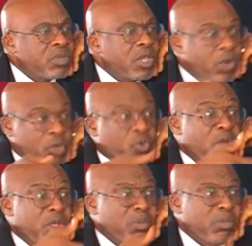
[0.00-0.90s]
He was one
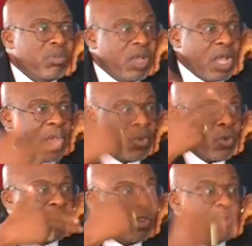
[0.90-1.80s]
of them, the guy who
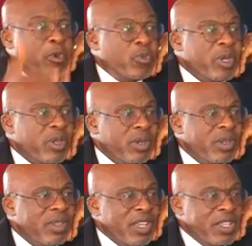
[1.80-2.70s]
was the spokesman.
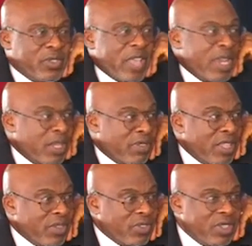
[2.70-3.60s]
He signed this
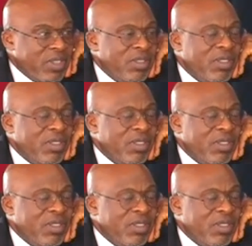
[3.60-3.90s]
list.